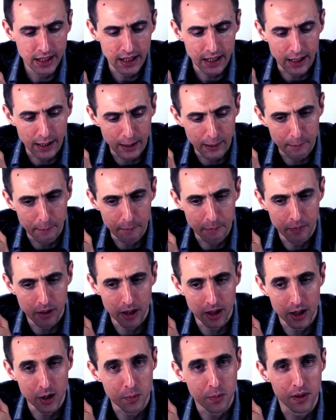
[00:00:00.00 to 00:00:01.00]

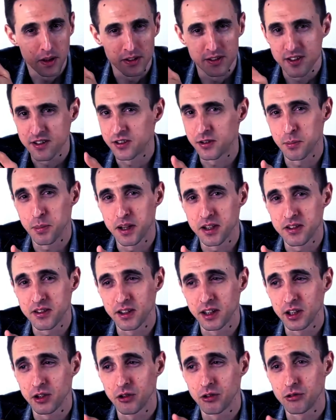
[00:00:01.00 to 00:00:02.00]
Are you
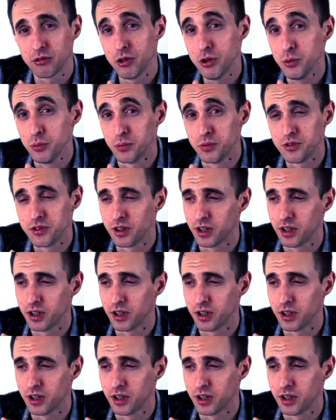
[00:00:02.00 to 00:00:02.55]
participating in groups